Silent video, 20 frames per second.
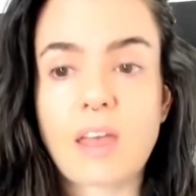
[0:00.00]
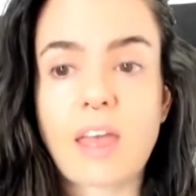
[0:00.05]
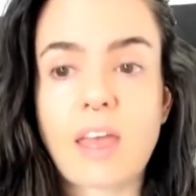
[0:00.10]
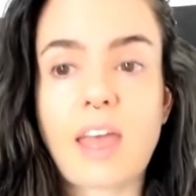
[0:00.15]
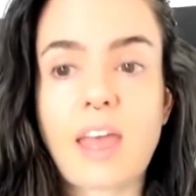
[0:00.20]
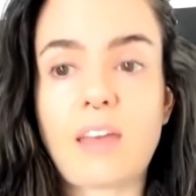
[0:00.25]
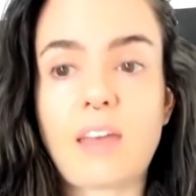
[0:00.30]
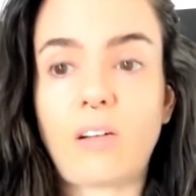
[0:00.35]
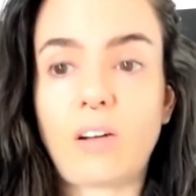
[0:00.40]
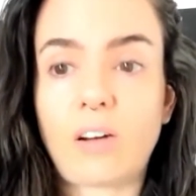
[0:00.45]

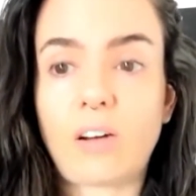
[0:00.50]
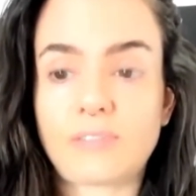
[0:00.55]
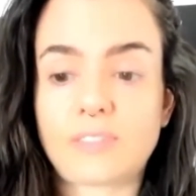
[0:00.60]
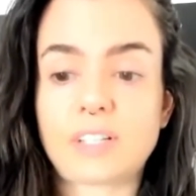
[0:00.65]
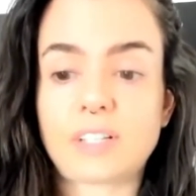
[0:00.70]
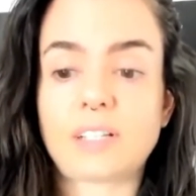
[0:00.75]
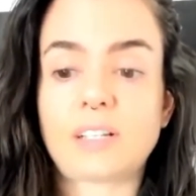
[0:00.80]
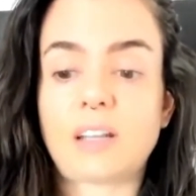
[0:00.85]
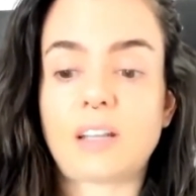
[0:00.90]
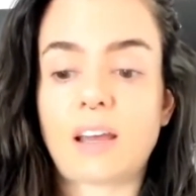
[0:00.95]
And
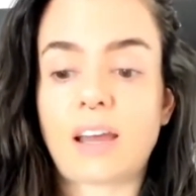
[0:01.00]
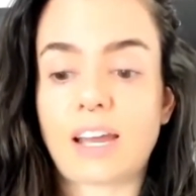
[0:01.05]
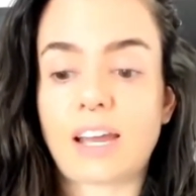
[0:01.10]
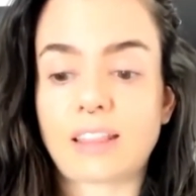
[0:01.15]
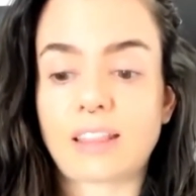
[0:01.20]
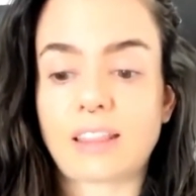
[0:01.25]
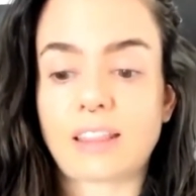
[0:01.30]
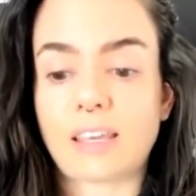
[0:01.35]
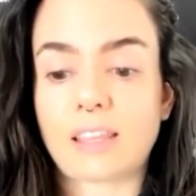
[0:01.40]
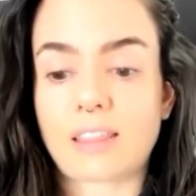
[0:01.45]
often I
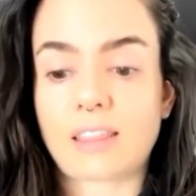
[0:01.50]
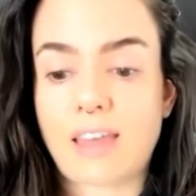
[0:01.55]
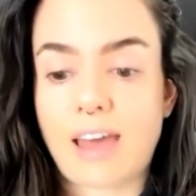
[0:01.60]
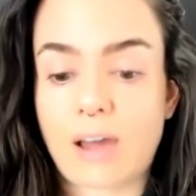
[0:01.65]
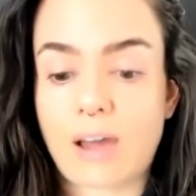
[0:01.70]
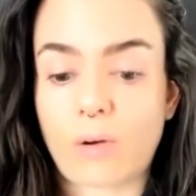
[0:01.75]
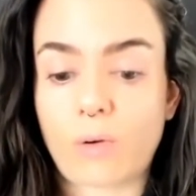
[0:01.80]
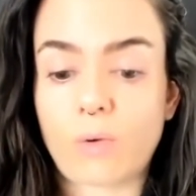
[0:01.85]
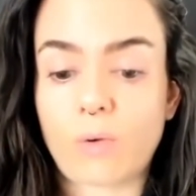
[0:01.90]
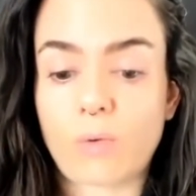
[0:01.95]
think
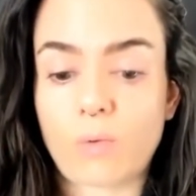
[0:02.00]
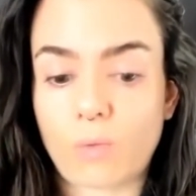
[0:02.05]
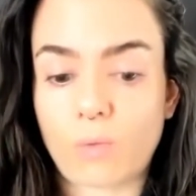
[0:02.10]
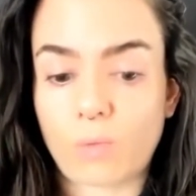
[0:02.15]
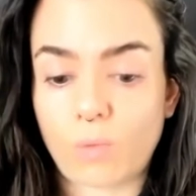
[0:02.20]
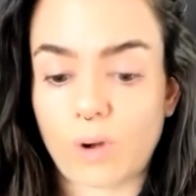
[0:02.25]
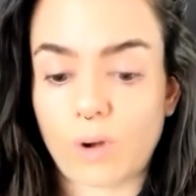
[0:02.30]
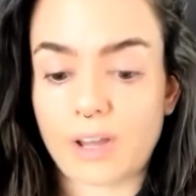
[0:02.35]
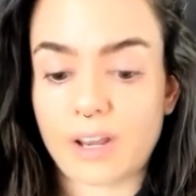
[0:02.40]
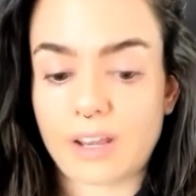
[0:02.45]
that
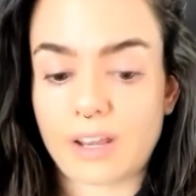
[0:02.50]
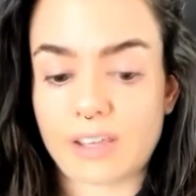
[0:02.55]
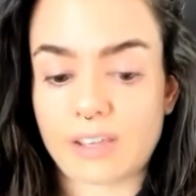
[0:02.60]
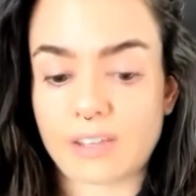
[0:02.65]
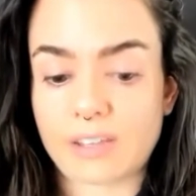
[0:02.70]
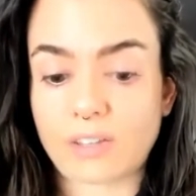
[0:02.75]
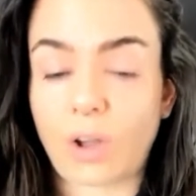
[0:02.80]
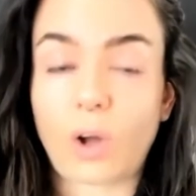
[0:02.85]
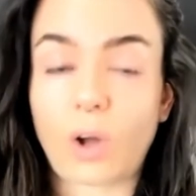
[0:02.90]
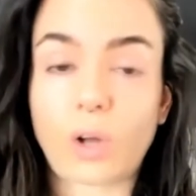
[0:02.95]
what
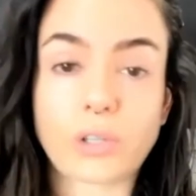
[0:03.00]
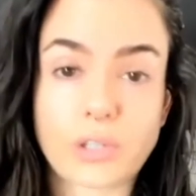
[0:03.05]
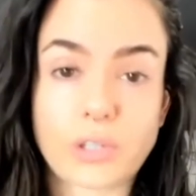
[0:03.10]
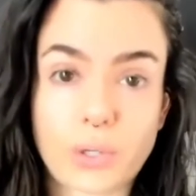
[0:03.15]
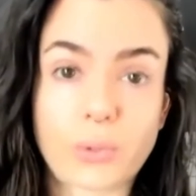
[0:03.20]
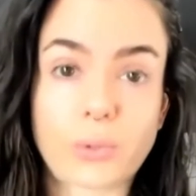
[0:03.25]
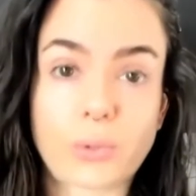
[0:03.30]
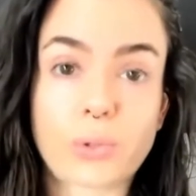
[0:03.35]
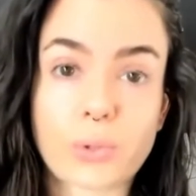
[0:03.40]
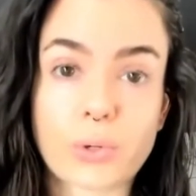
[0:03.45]
is
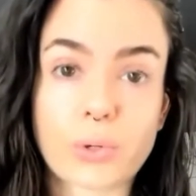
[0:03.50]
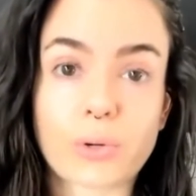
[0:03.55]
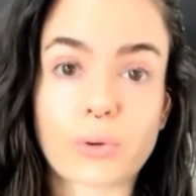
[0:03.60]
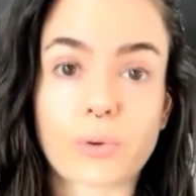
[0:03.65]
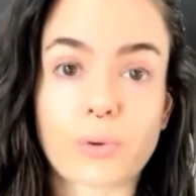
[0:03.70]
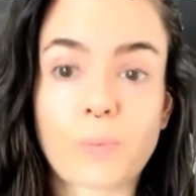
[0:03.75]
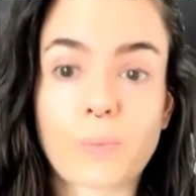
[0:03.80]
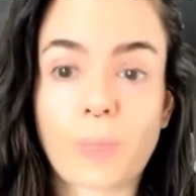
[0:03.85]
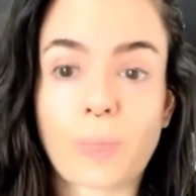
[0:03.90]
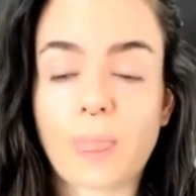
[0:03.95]
also
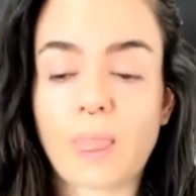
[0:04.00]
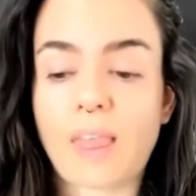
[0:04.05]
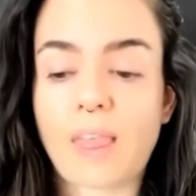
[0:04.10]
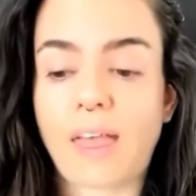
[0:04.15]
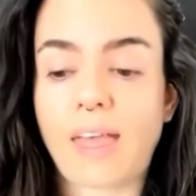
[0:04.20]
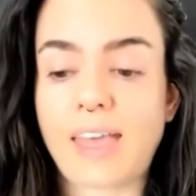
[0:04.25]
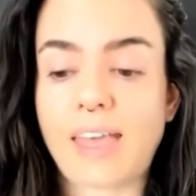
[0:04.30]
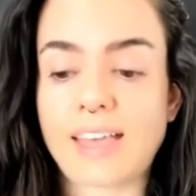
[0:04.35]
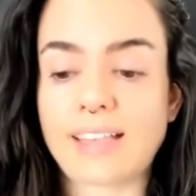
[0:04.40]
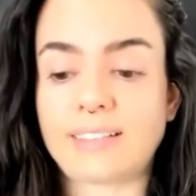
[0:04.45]
true
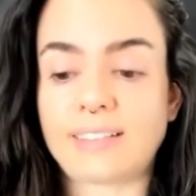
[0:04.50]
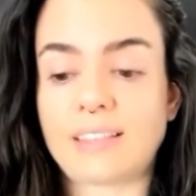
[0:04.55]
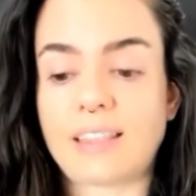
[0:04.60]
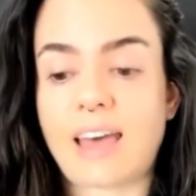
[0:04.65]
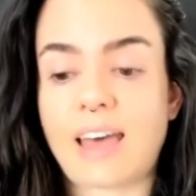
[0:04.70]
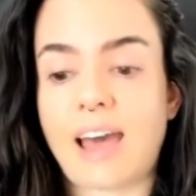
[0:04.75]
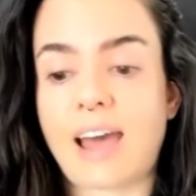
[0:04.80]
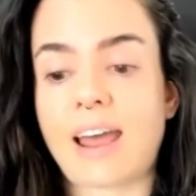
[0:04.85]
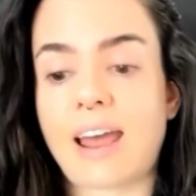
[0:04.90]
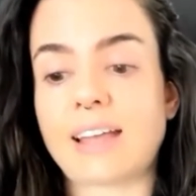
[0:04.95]
is
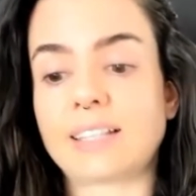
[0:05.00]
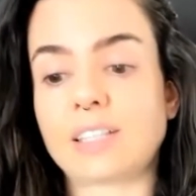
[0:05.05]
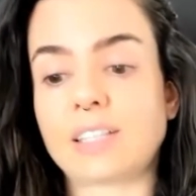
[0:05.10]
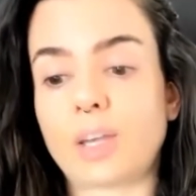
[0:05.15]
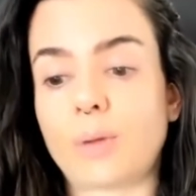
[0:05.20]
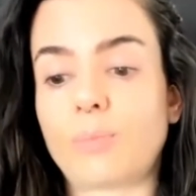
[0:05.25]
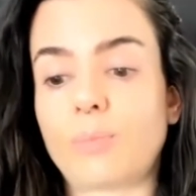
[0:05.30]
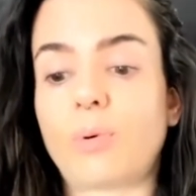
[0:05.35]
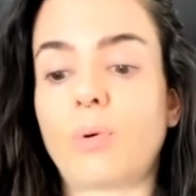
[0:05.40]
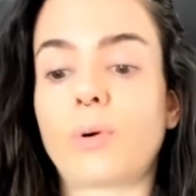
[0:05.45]
that at
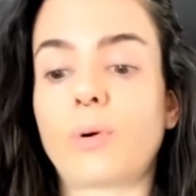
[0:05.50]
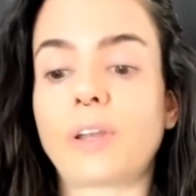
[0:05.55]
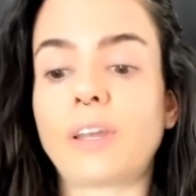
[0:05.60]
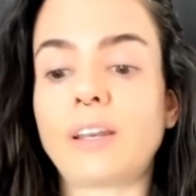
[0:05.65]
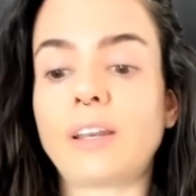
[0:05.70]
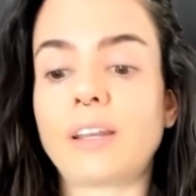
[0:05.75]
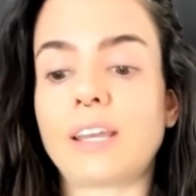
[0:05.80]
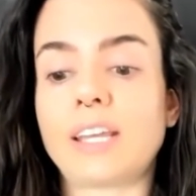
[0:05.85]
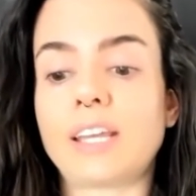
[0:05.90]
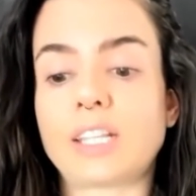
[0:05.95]
some
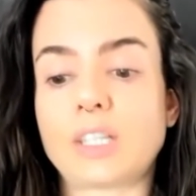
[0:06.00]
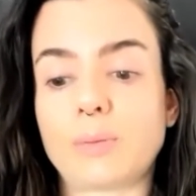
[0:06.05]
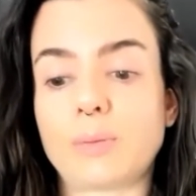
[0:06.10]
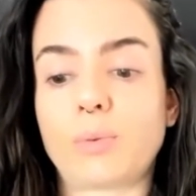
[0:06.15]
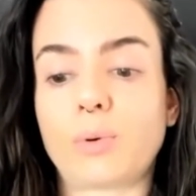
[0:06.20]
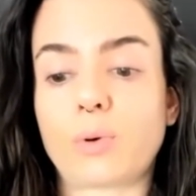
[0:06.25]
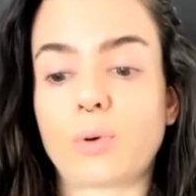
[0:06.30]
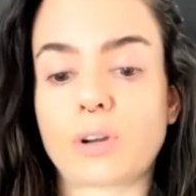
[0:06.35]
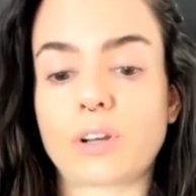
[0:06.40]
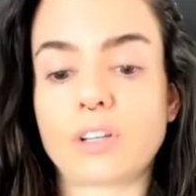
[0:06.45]
point it's
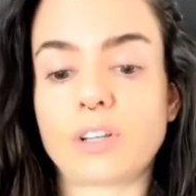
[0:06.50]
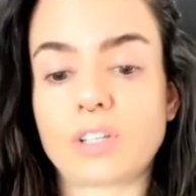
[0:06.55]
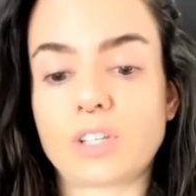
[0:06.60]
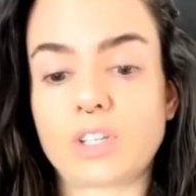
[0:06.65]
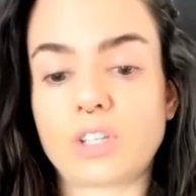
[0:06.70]
important